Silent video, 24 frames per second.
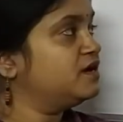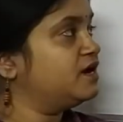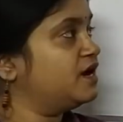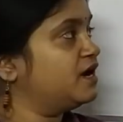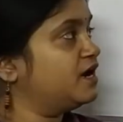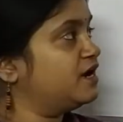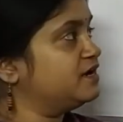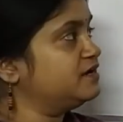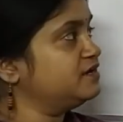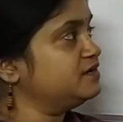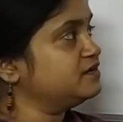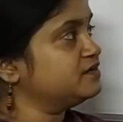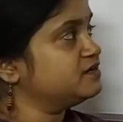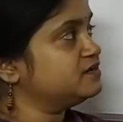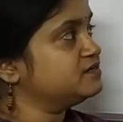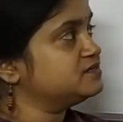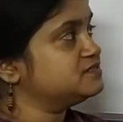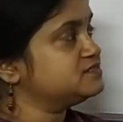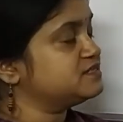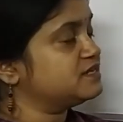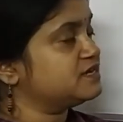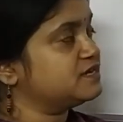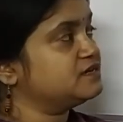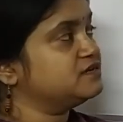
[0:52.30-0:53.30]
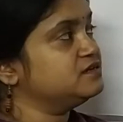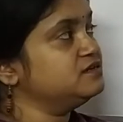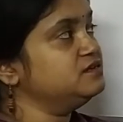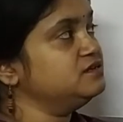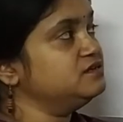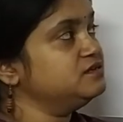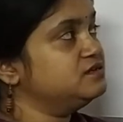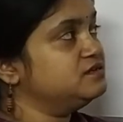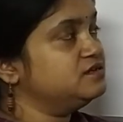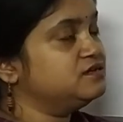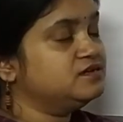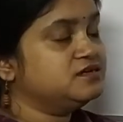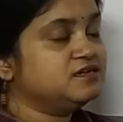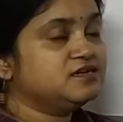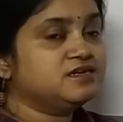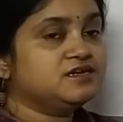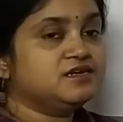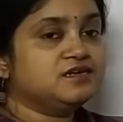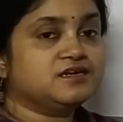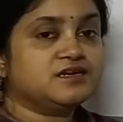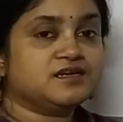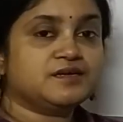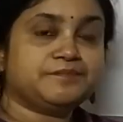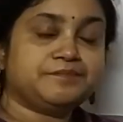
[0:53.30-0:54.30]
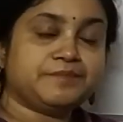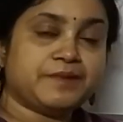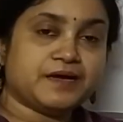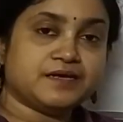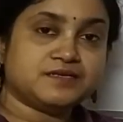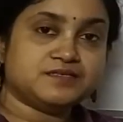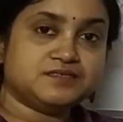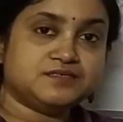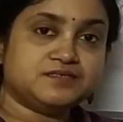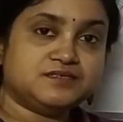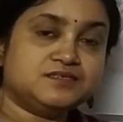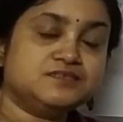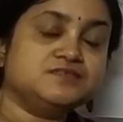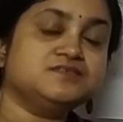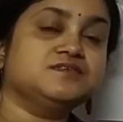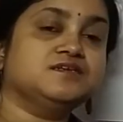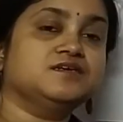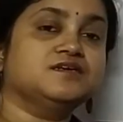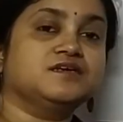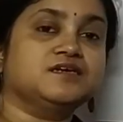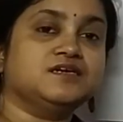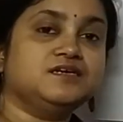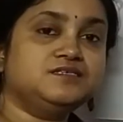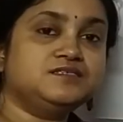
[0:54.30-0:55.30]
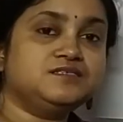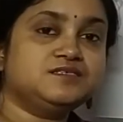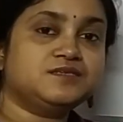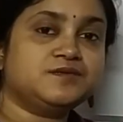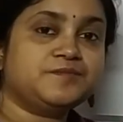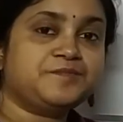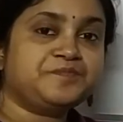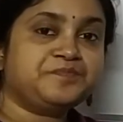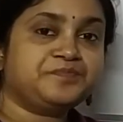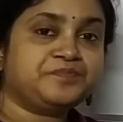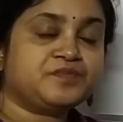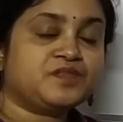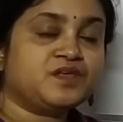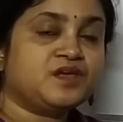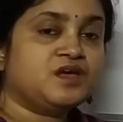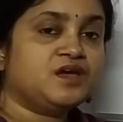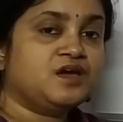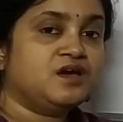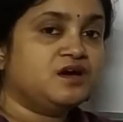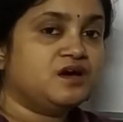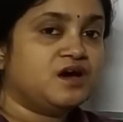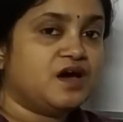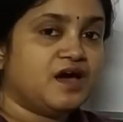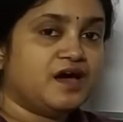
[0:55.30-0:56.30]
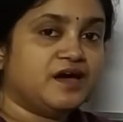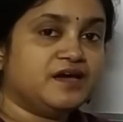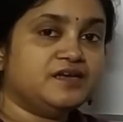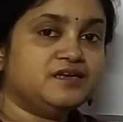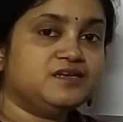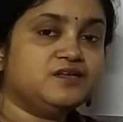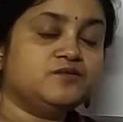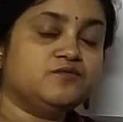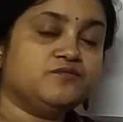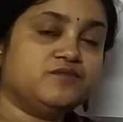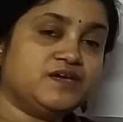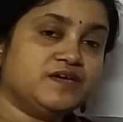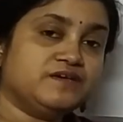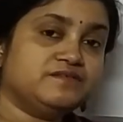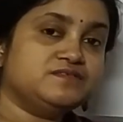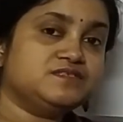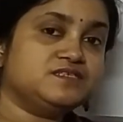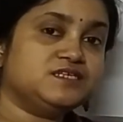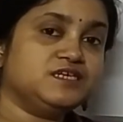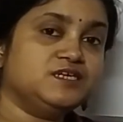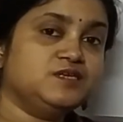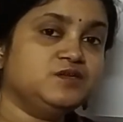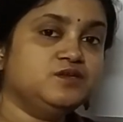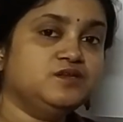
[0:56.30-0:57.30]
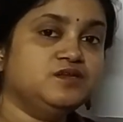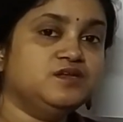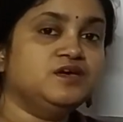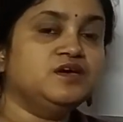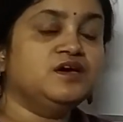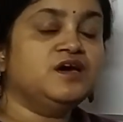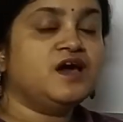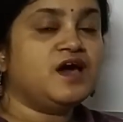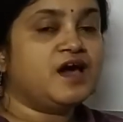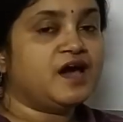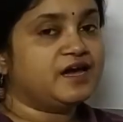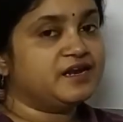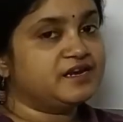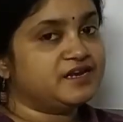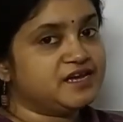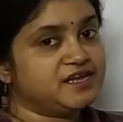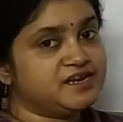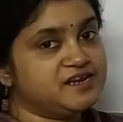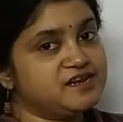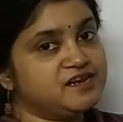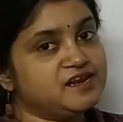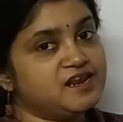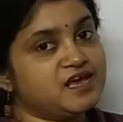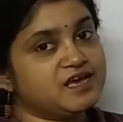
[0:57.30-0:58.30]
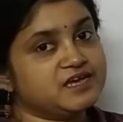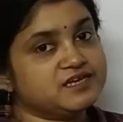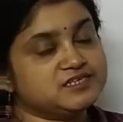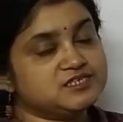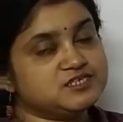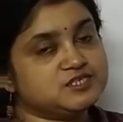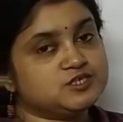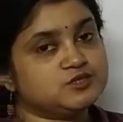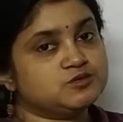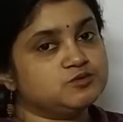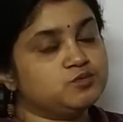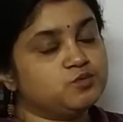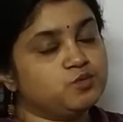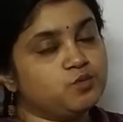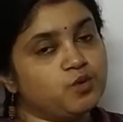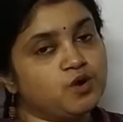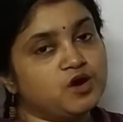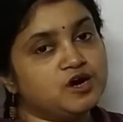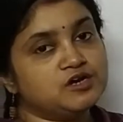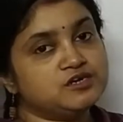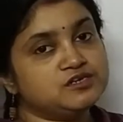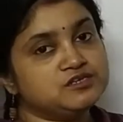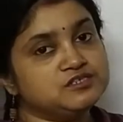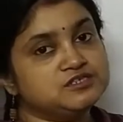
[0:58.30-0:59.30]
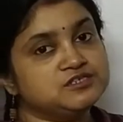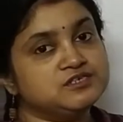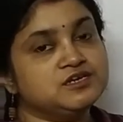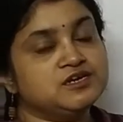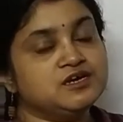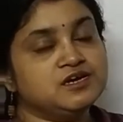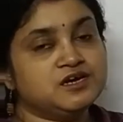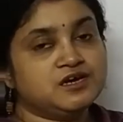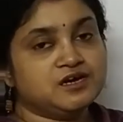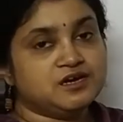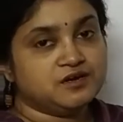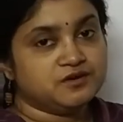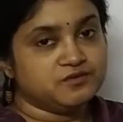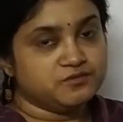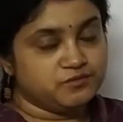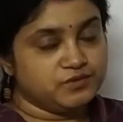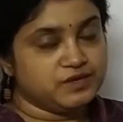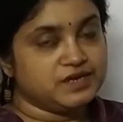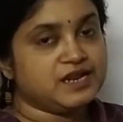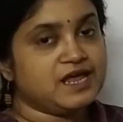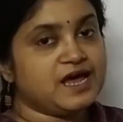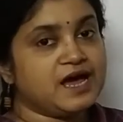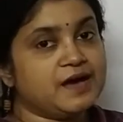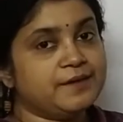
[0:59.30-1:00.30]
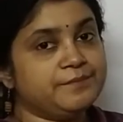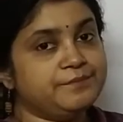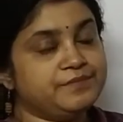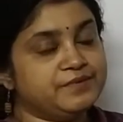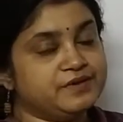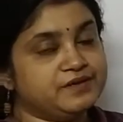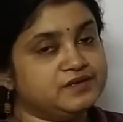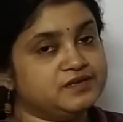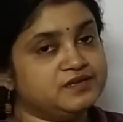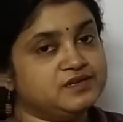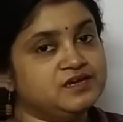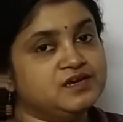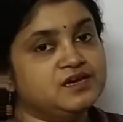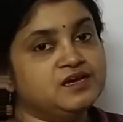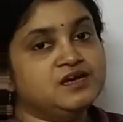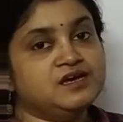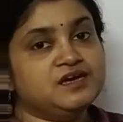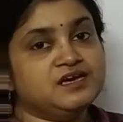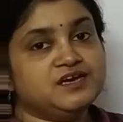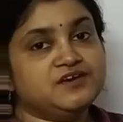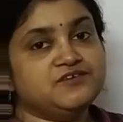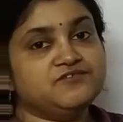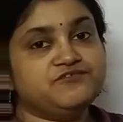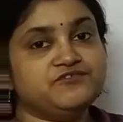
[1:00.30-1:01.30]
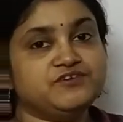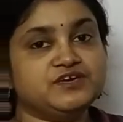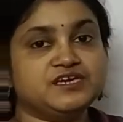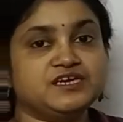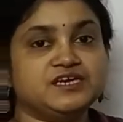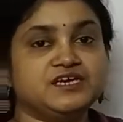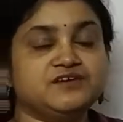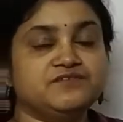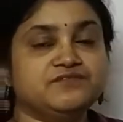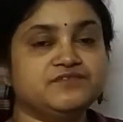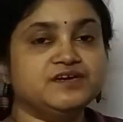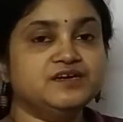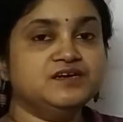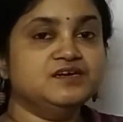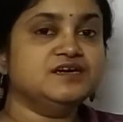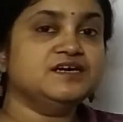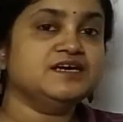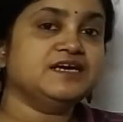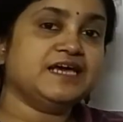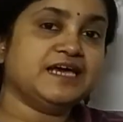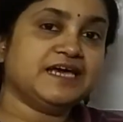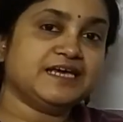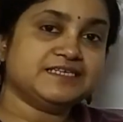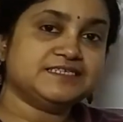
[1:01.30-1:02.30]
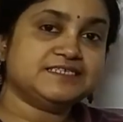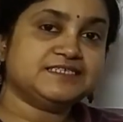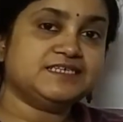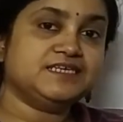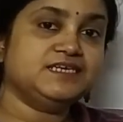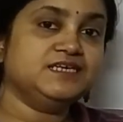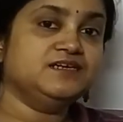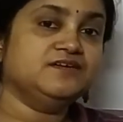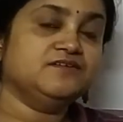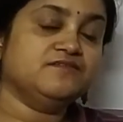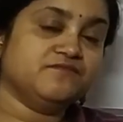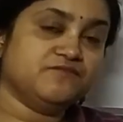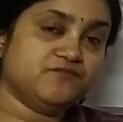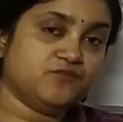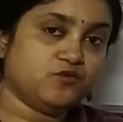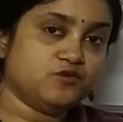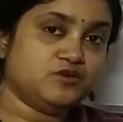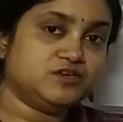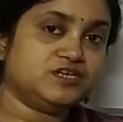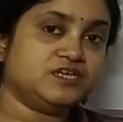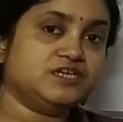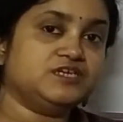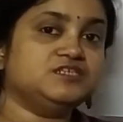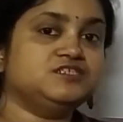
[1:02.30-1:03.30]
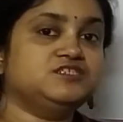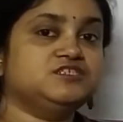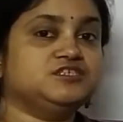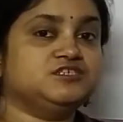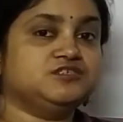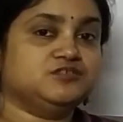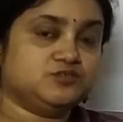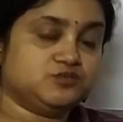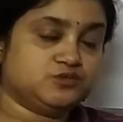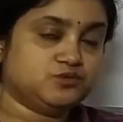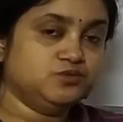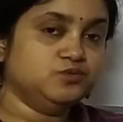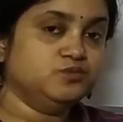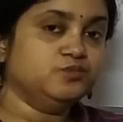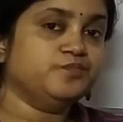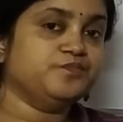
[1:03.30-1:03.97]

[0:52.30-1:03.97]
and a single capacitor circuits, and we have seen and analyzed what will happen if we give a AC voltage to